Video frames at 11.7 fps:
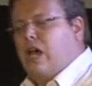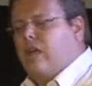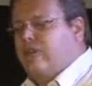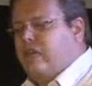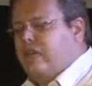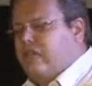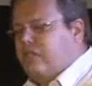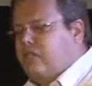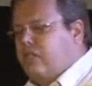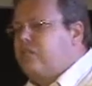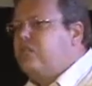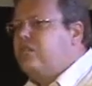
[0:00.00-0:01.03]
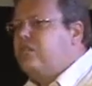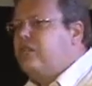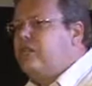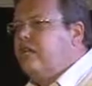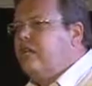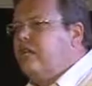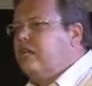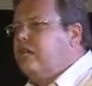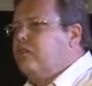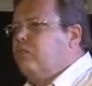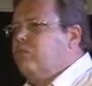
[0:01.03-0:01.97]
I think that is increasingly
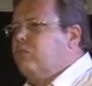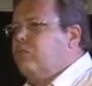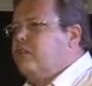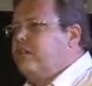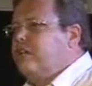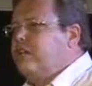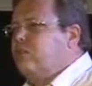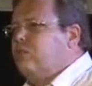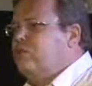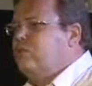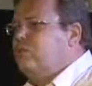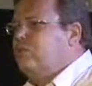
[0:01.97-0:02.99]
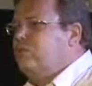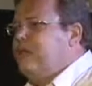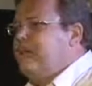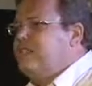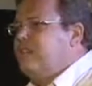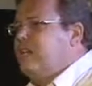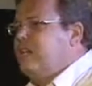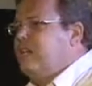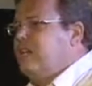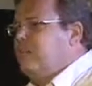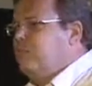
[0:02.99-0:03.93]
difficult to
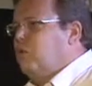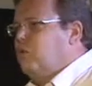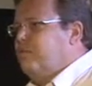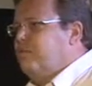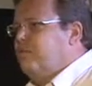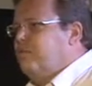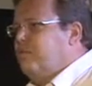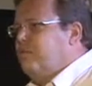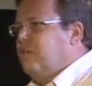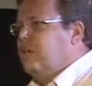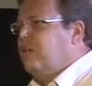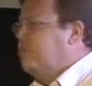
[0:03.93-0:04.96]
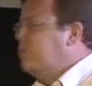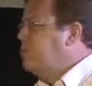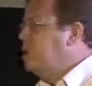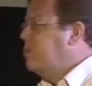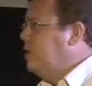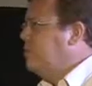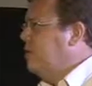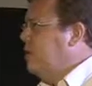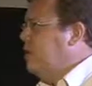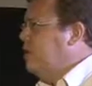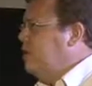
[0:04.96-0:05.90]
maintain as more more platforms come up,
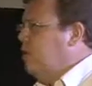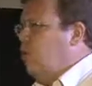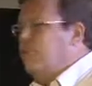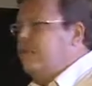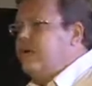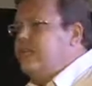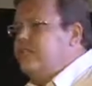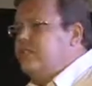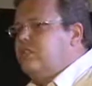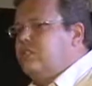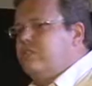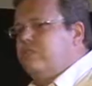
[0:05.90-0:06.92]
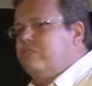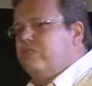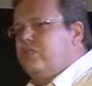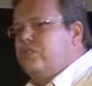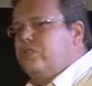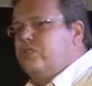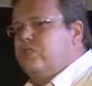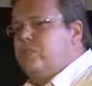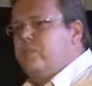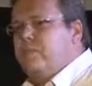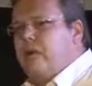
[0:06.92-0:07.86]
more operating system versions
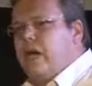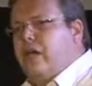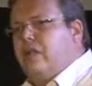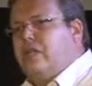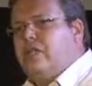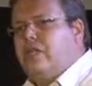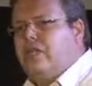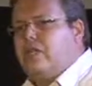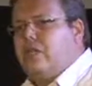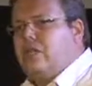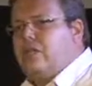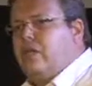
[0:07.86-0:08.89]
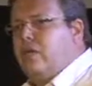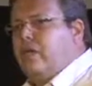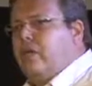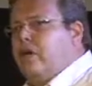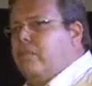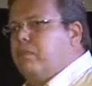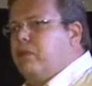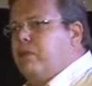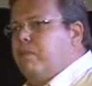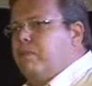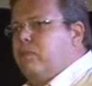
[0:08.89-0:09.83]
come up. iOS 6 is coming up.
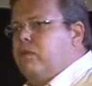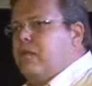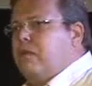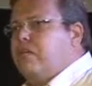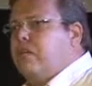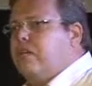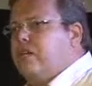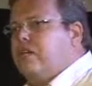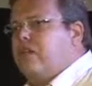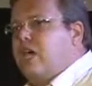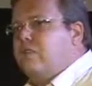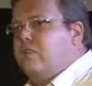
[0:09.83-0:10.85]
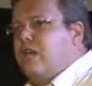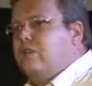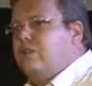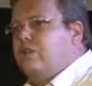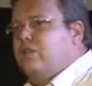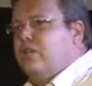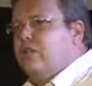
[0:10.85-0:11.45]
Jelly Bean just came out.